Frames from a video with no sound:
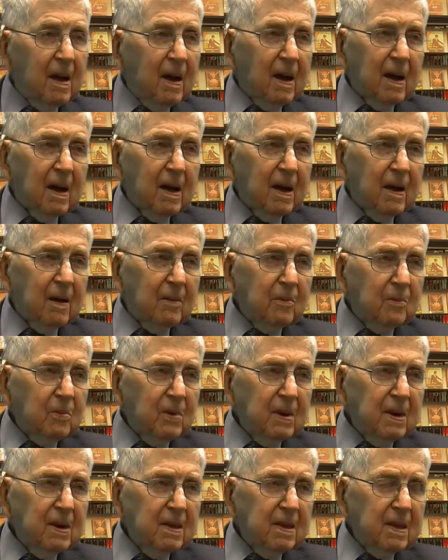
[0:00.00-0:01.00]

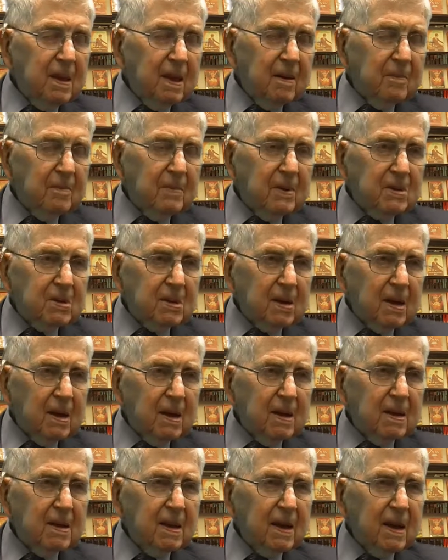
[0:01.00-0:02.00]
We didn't have much
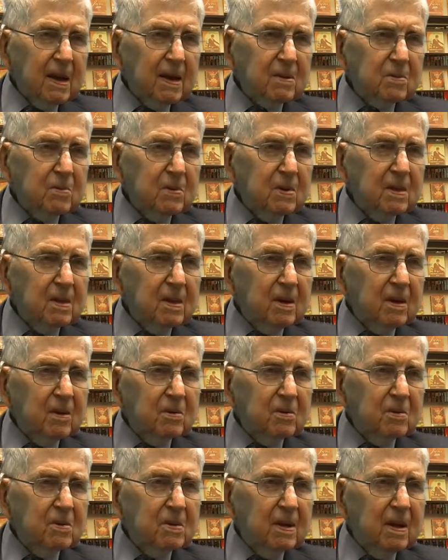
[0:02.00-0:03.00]
contact with
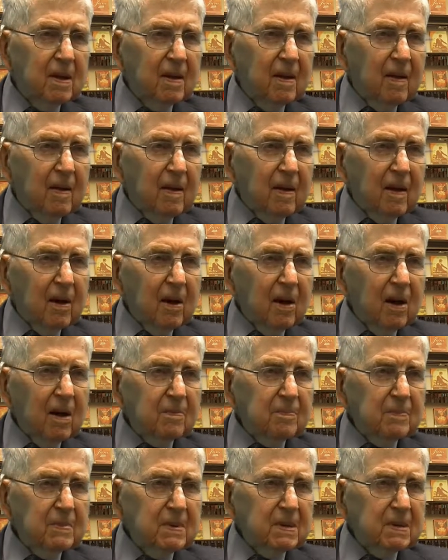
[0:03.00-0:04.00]
those.
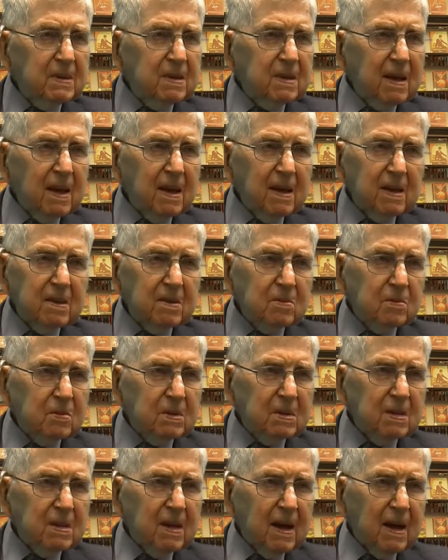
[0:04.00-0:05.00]
Hoffman Estates
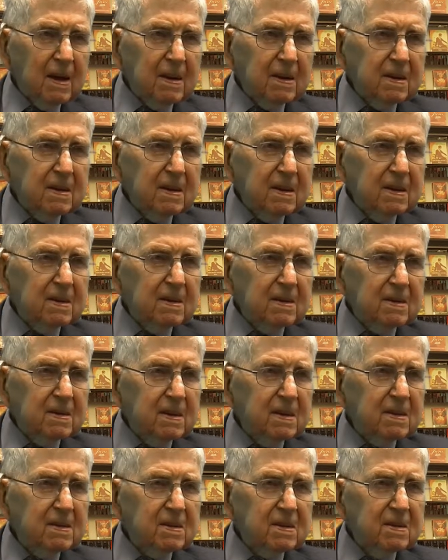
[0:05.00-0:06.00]
was not in
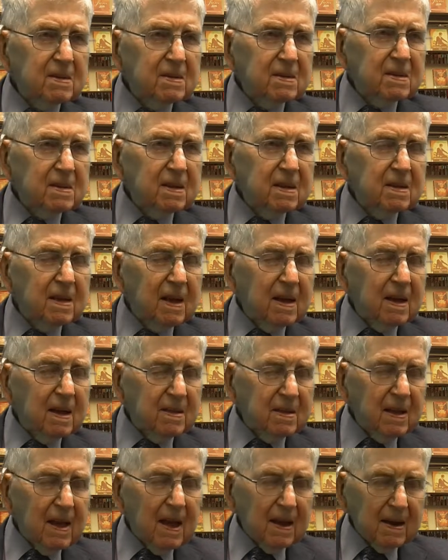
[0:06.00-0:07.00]
existence,
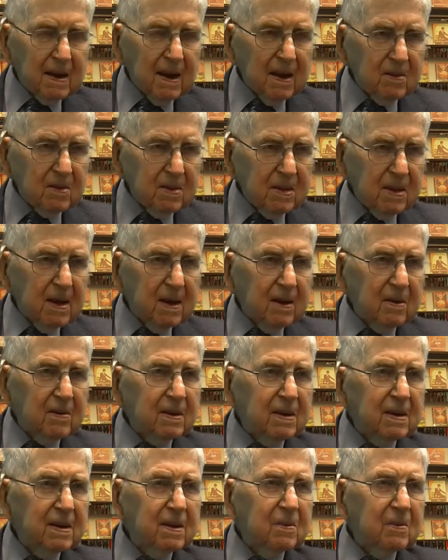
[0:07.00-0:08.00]
not out
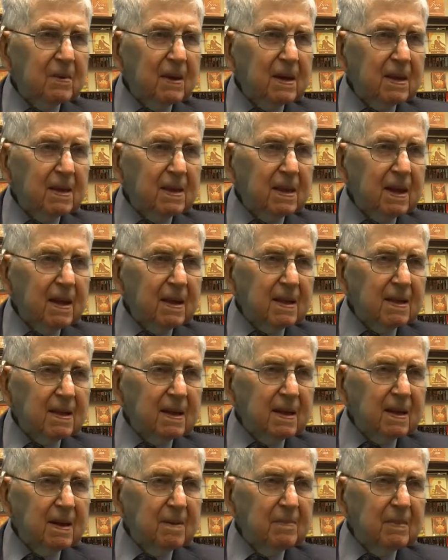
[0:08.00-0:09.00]
there anyway at that
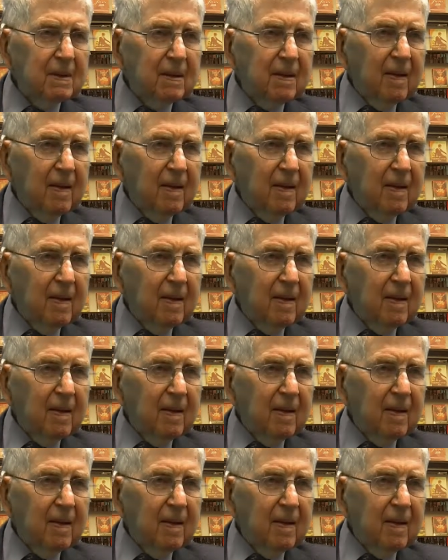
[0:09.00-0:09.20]
time.